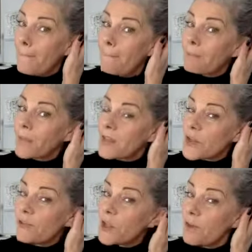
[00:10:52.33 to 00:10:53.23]
So
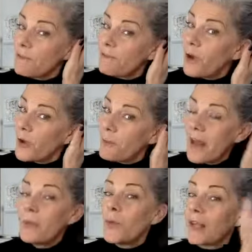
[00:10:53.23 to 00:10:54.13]
if you don't follow
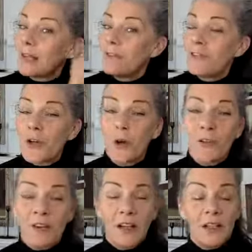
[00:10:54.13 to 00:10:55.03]
Ben Winkler,
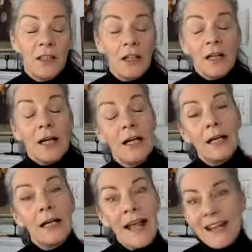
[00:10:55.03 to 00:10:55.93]
photographer,
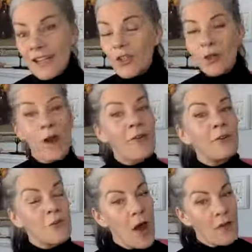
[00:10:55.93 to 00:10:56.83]
he's traveled
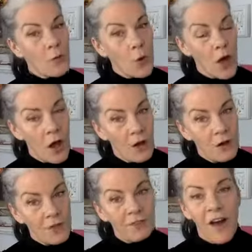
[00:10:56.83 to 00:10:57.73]
around the
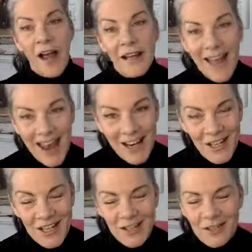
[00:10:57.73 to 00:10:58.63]
world fighting
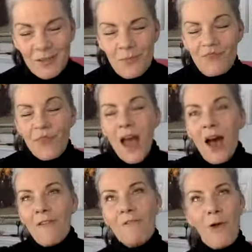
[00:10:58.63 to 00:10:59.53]
ageism,
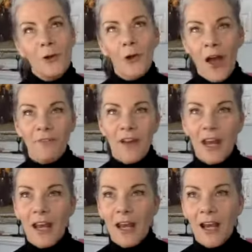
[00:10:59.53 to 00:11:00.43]

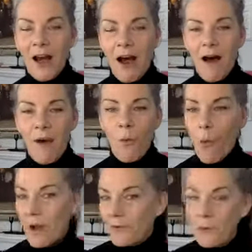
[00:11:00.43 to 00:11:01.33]
photographing wonderful